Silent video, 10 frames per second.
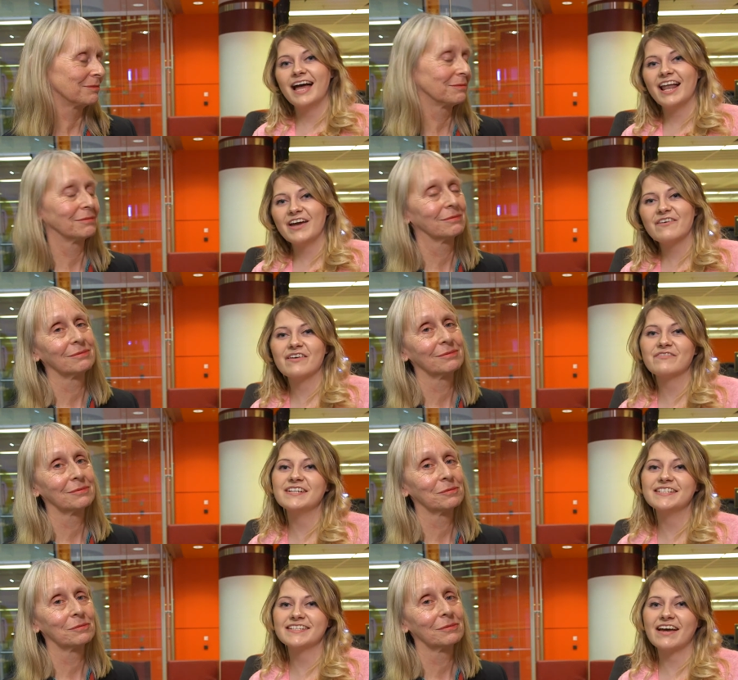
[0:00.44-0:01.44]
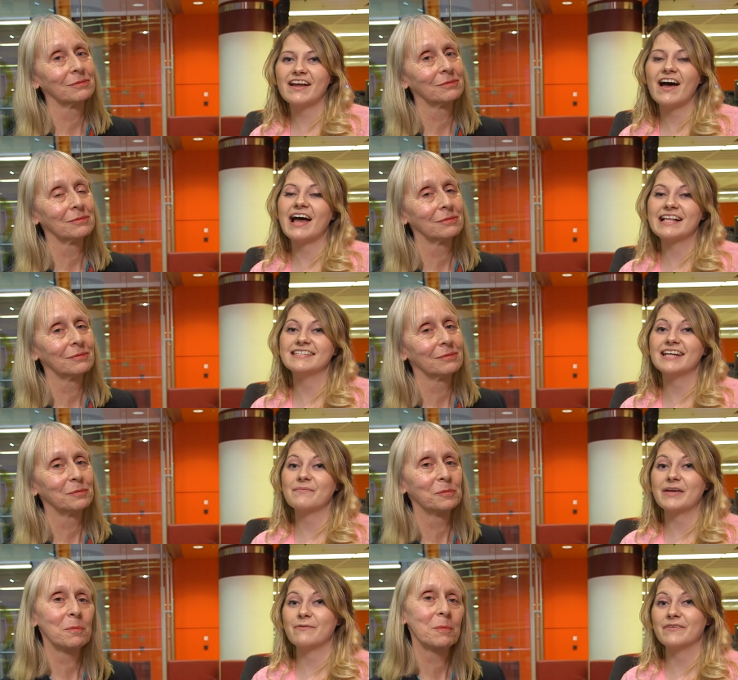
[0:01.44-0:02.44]
Speaker 1: Hello, I'm Rosie Turner and today
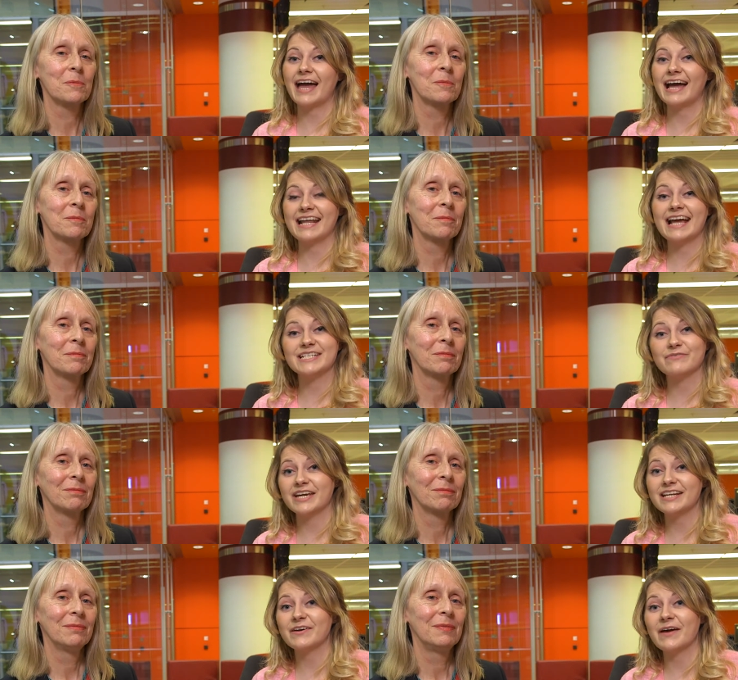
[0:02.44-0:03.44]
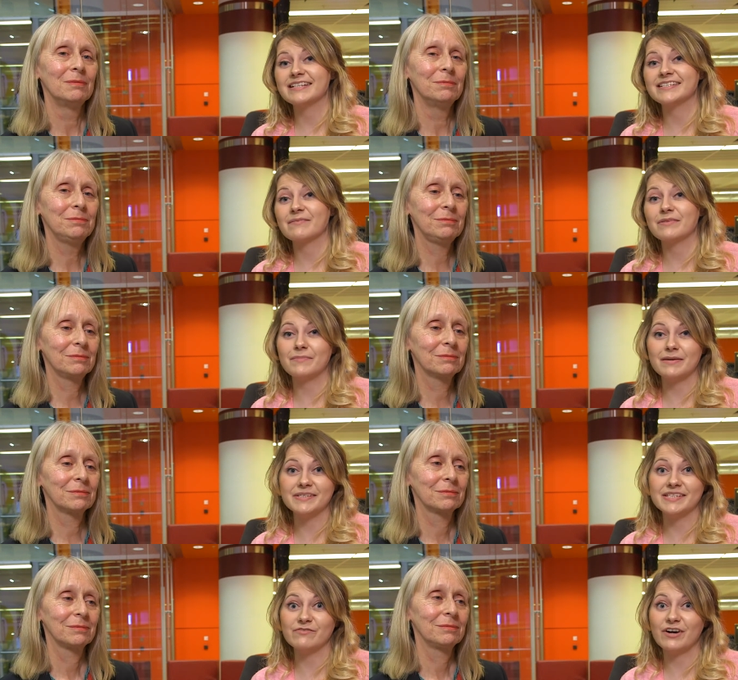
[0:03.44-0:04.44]
I'm here with Anne Edyvean who heads up the
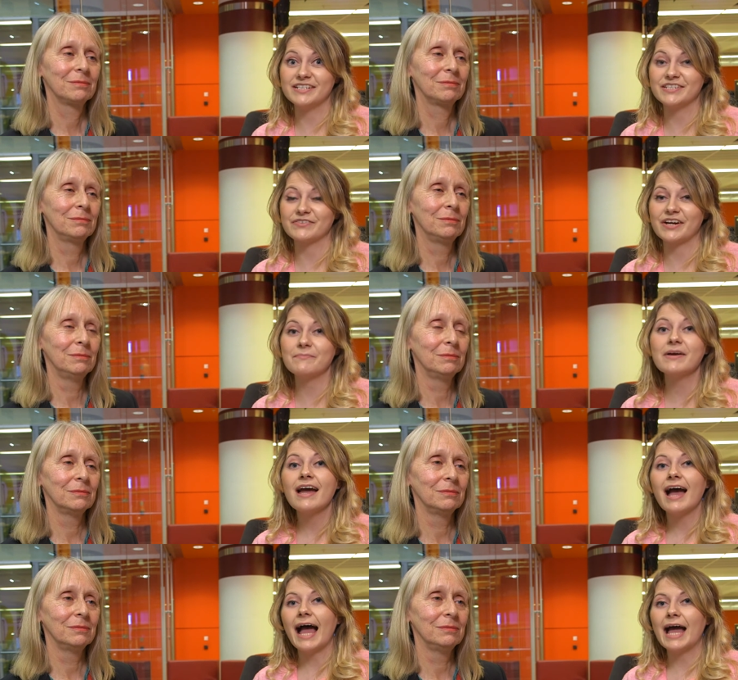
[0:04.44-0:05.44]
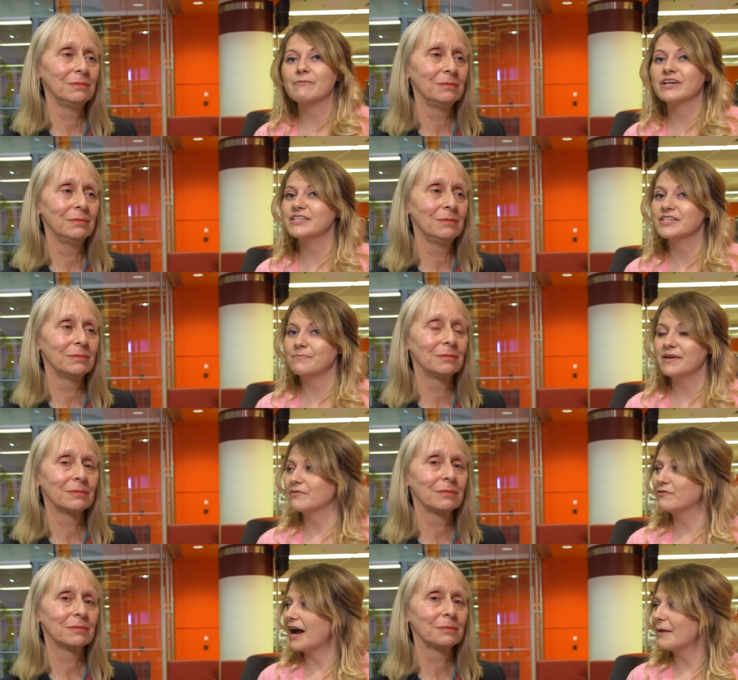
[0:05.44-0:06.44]
BBC Writers Room and we're going to do a bit
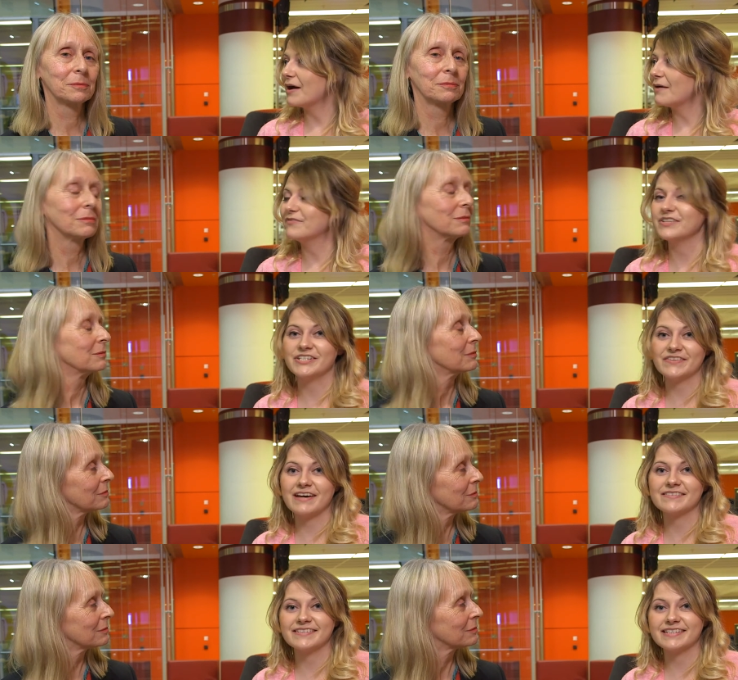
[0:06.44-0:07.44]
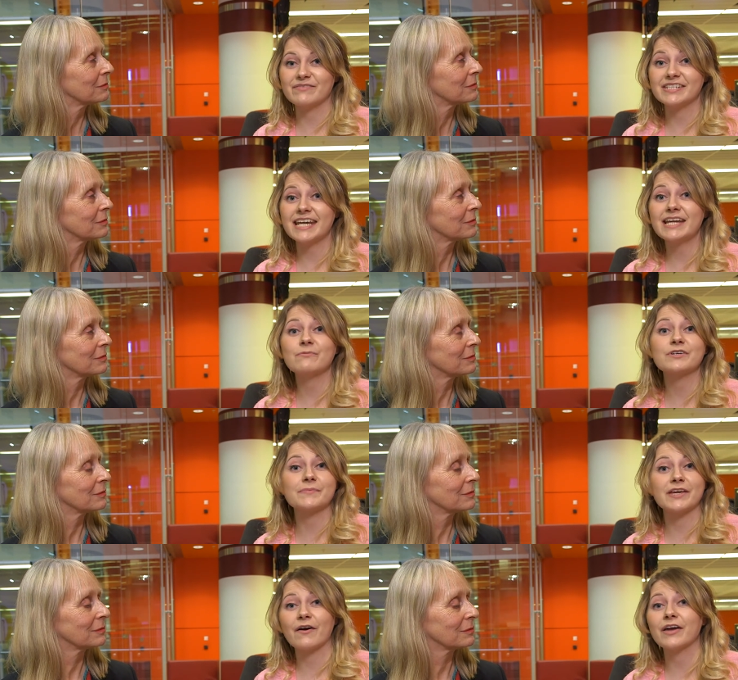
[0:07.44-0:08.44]
of a wrap up for 2017, what's
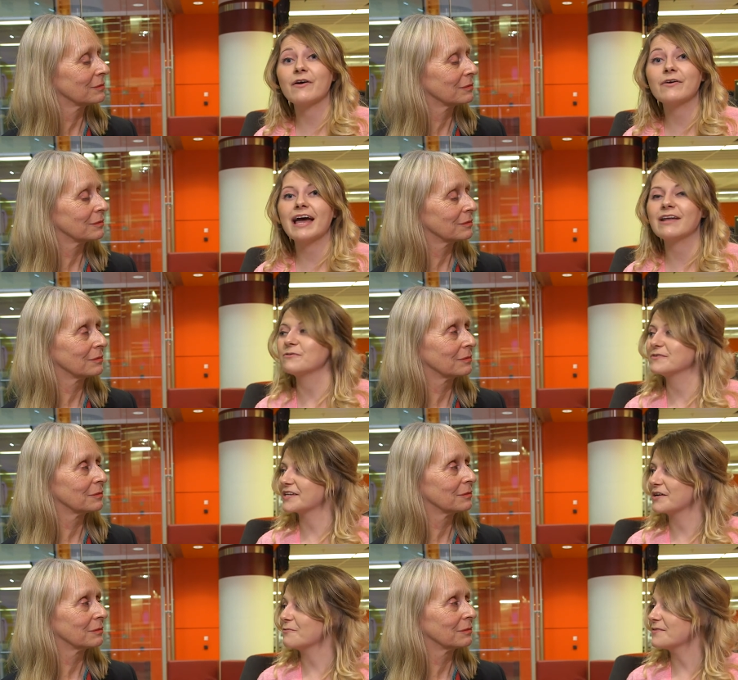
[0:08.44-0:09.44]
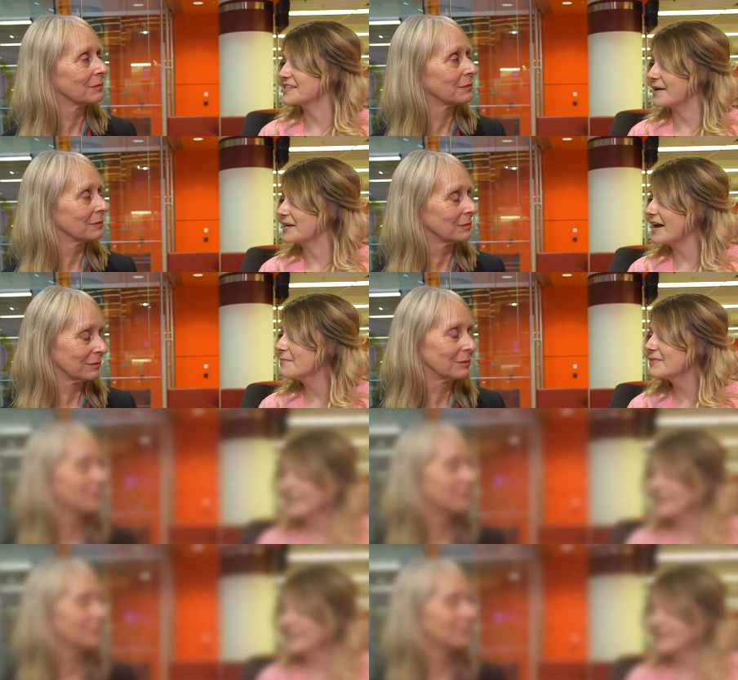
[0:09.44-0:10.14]
been going on and also what's coming up.